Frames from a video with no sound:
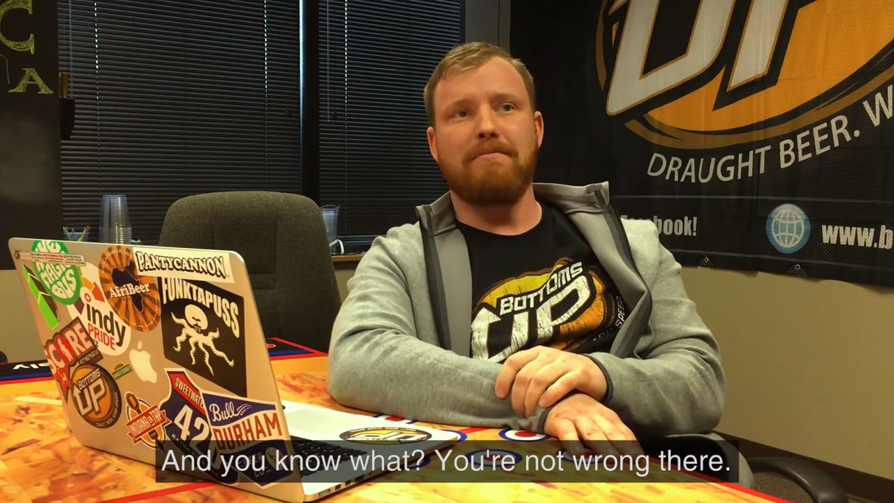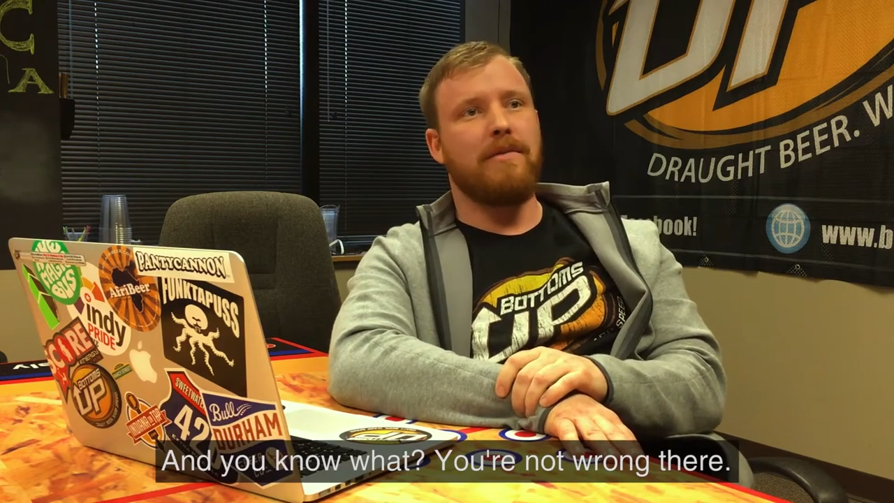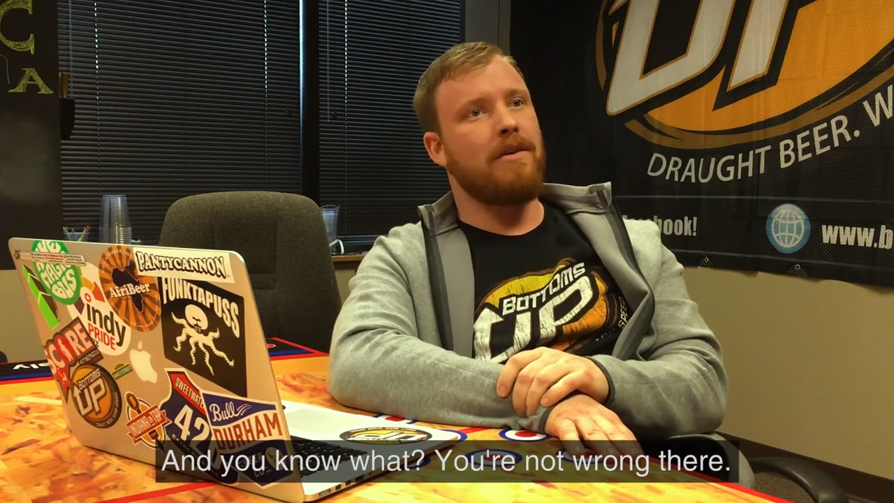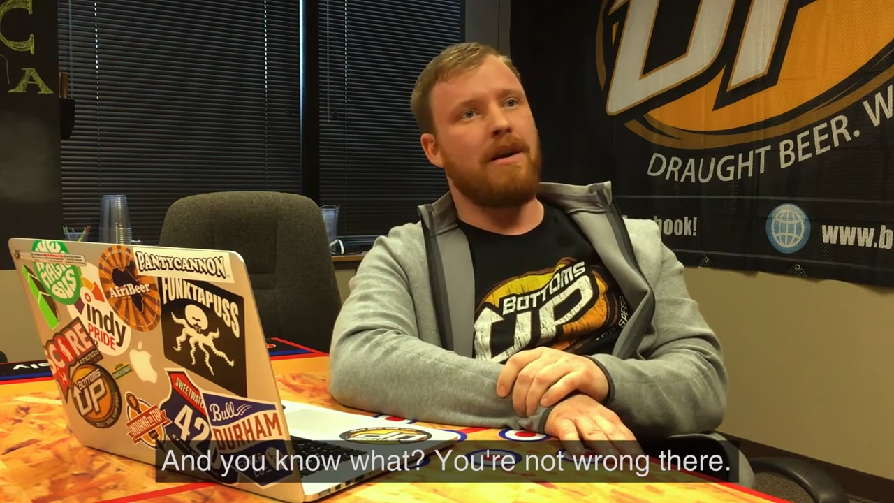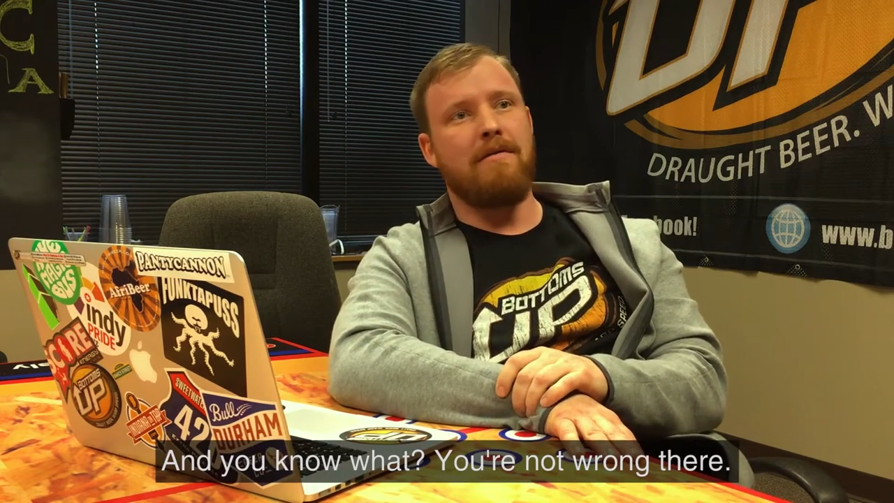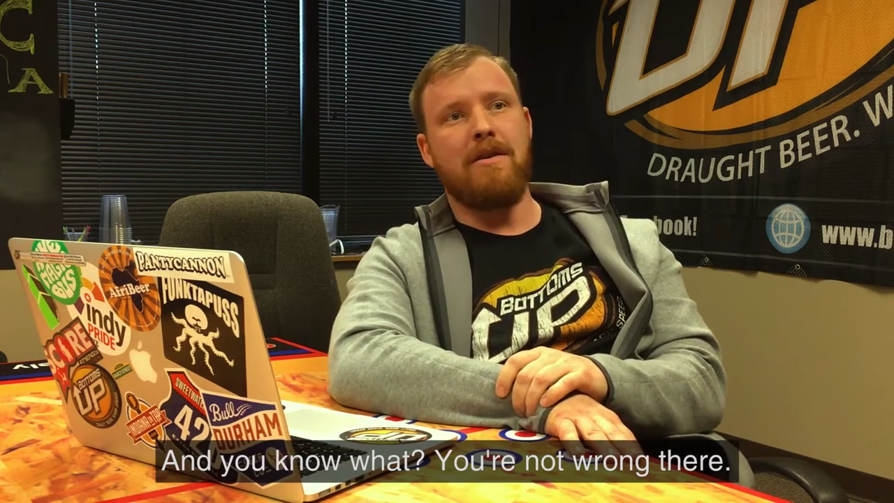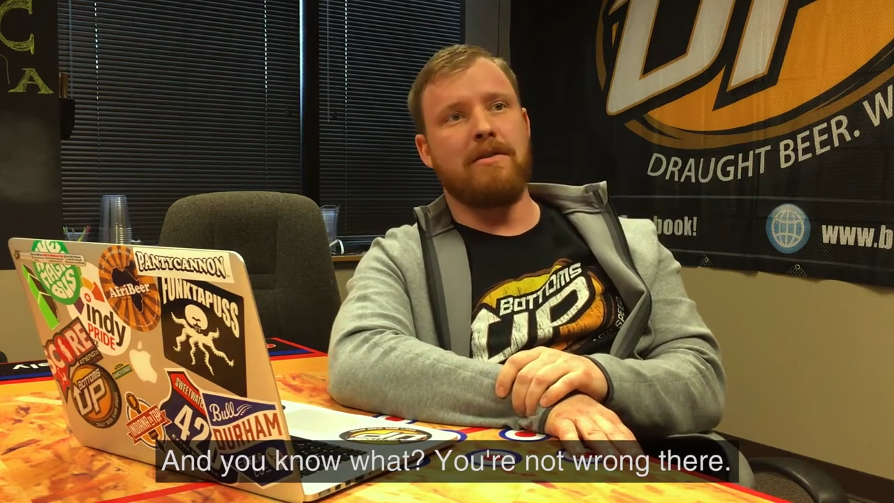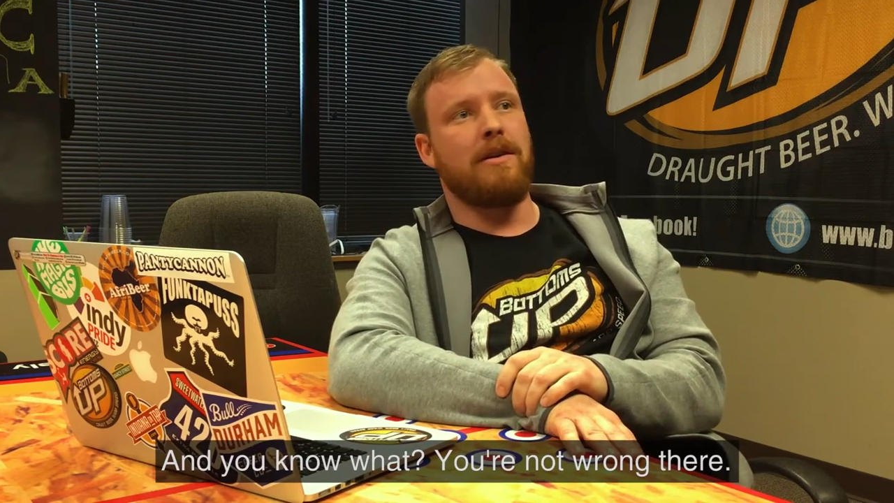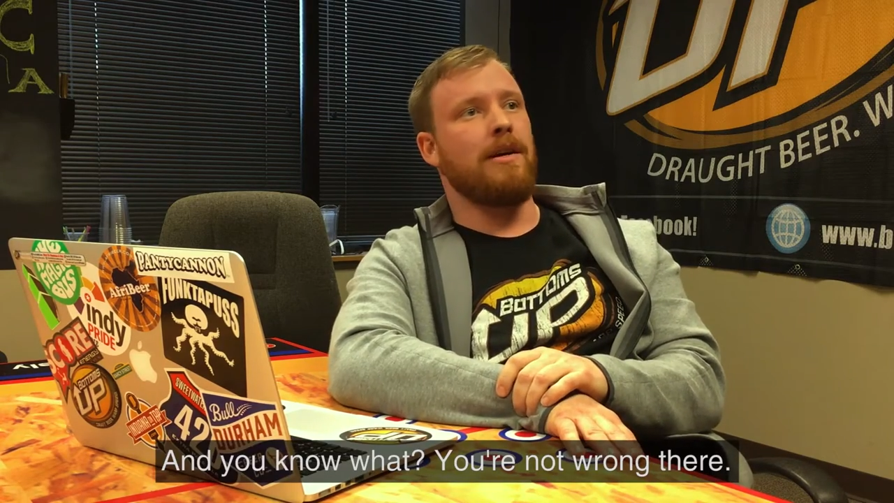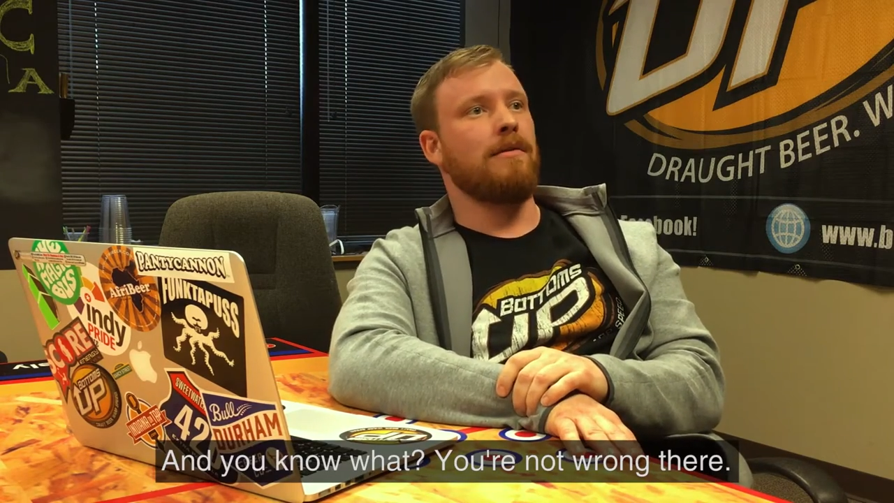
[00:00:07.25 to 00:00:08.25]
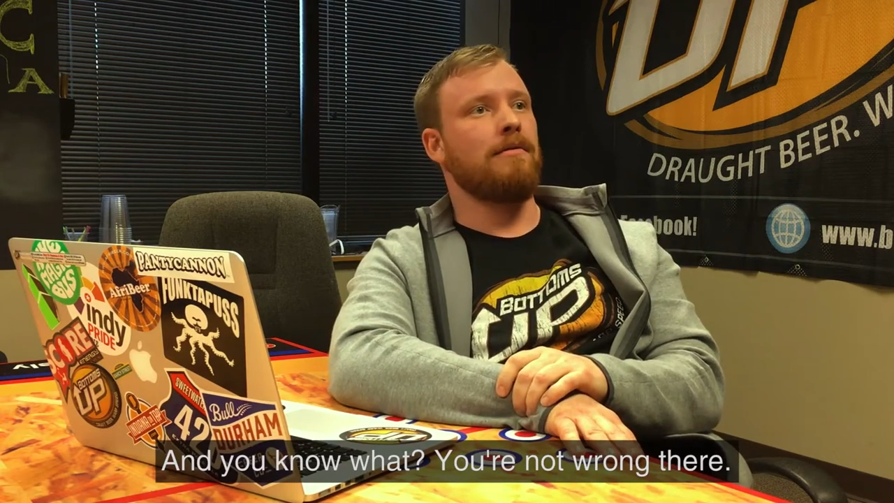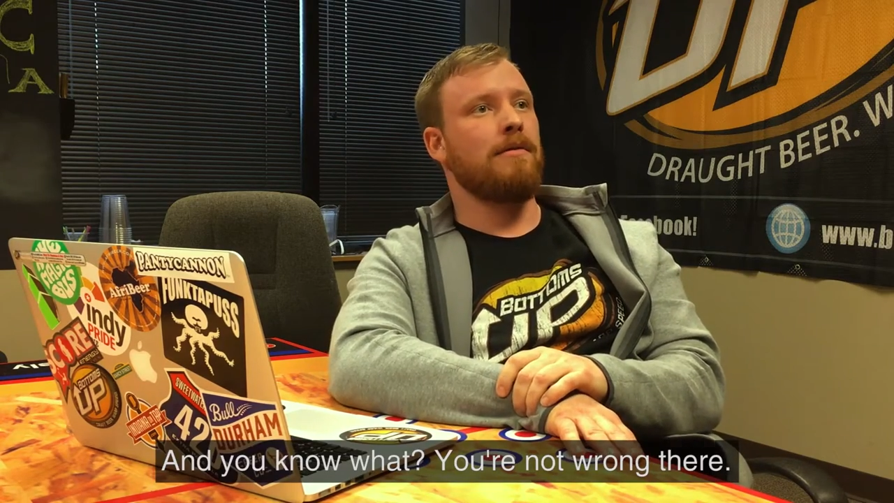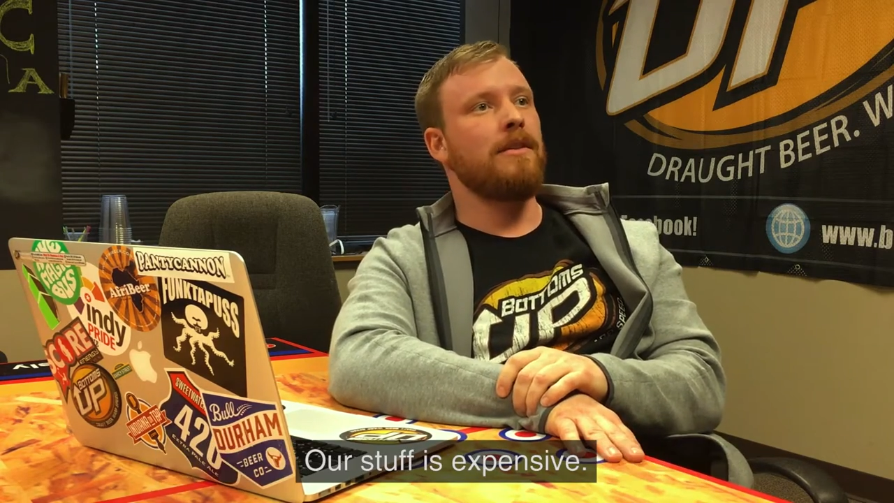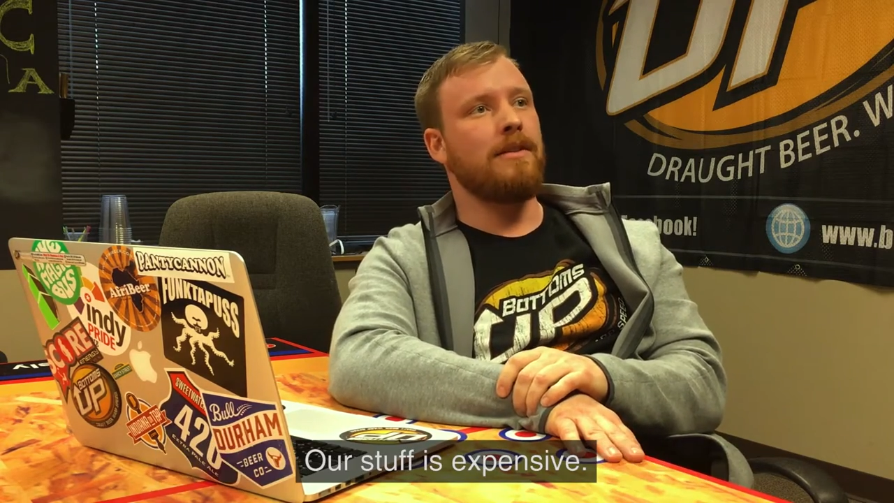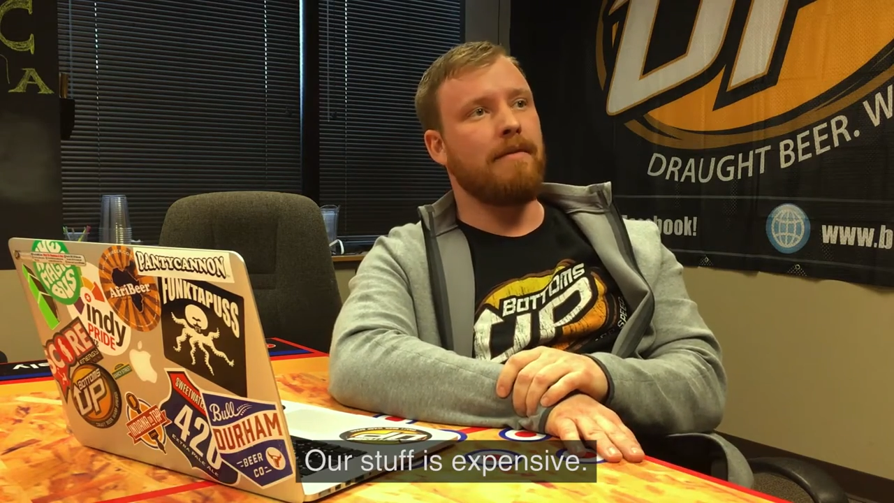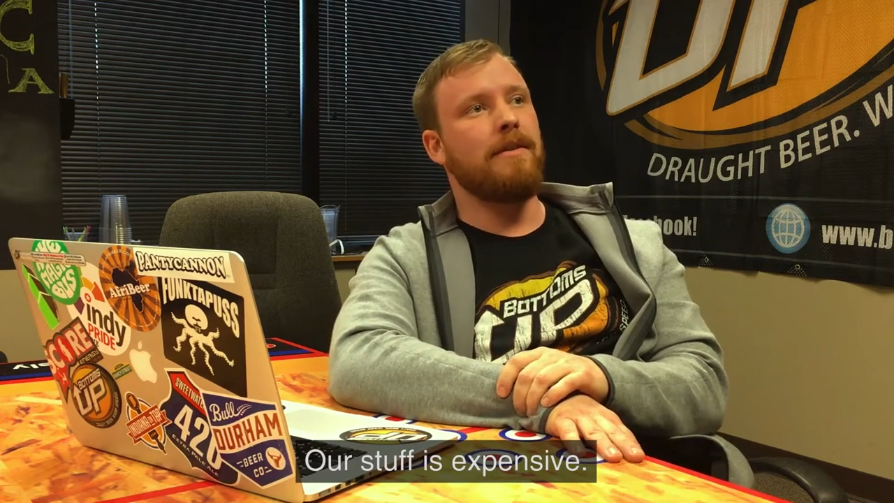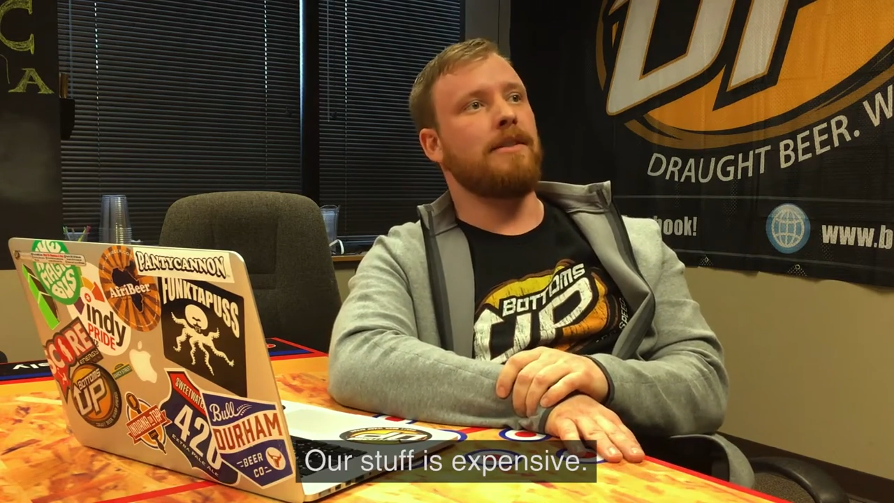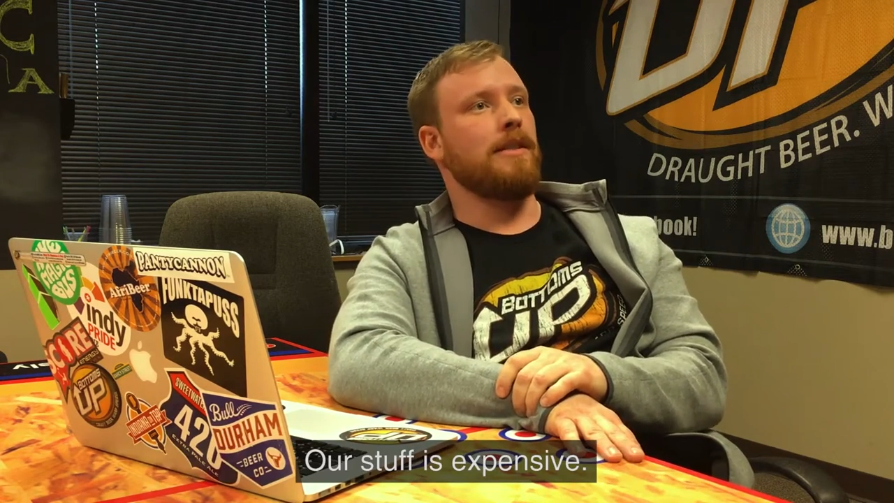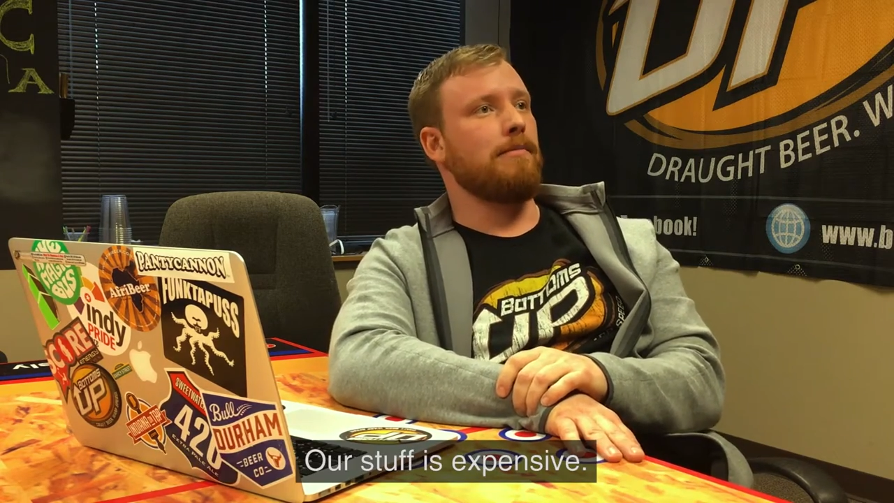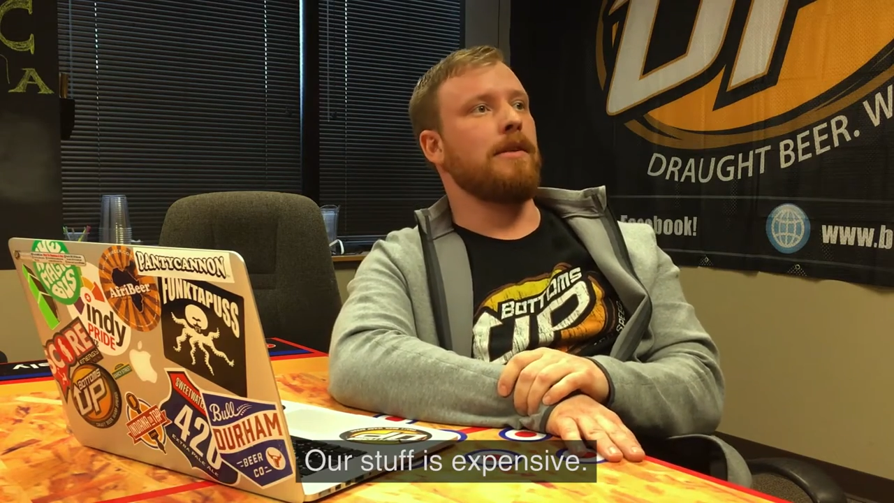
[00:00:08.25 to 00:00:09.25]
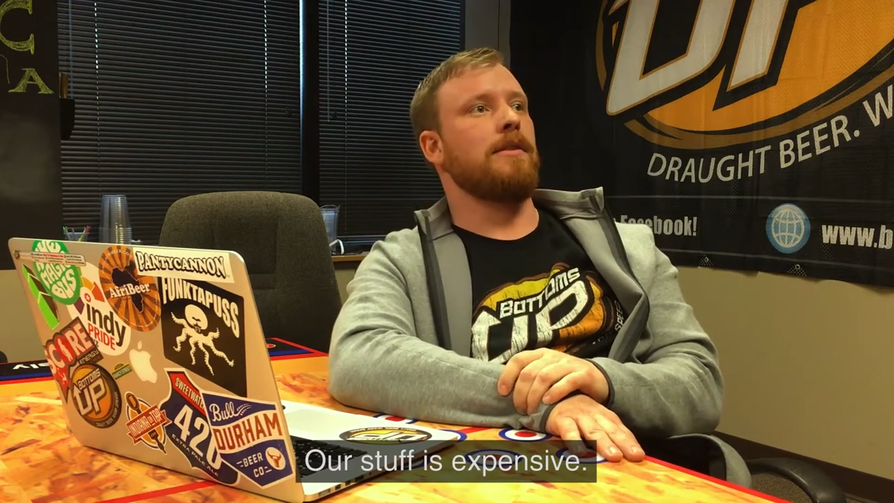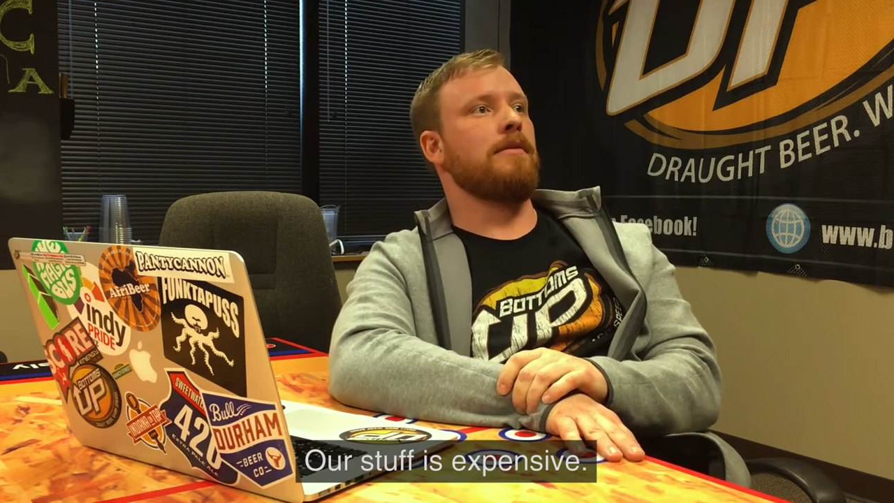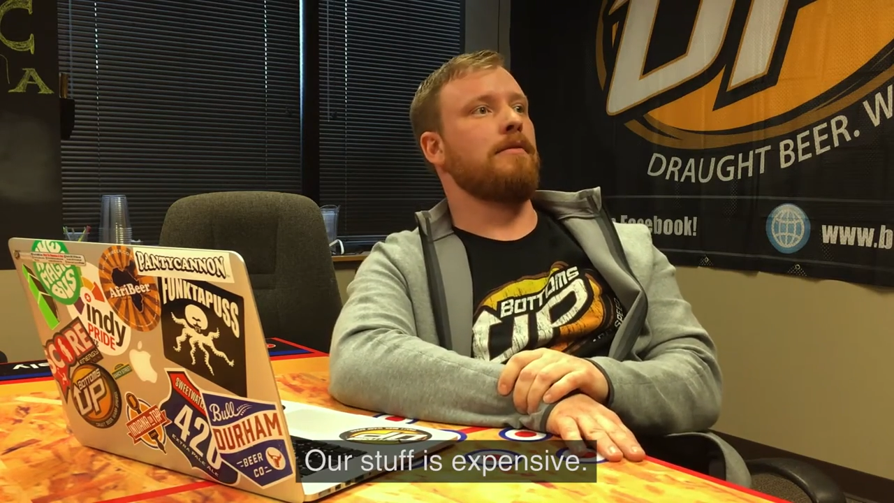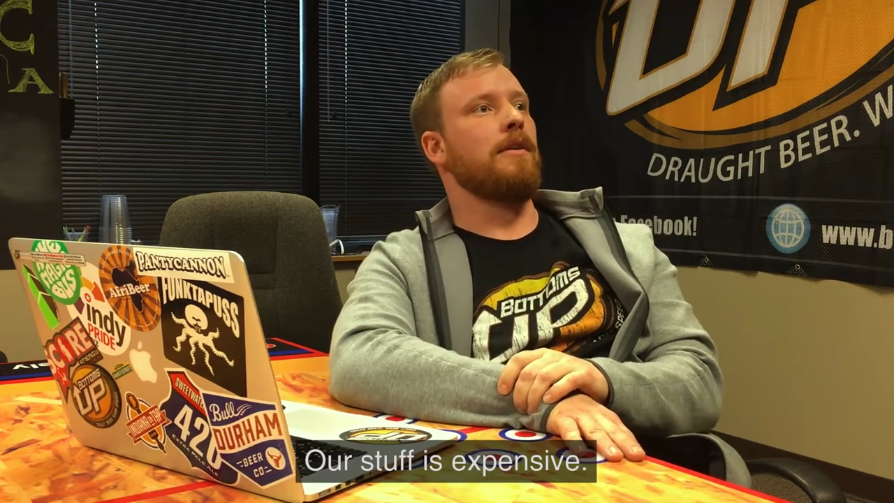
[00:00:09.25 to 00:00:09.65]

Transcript: You're not wrong there. Our stuff is expensive.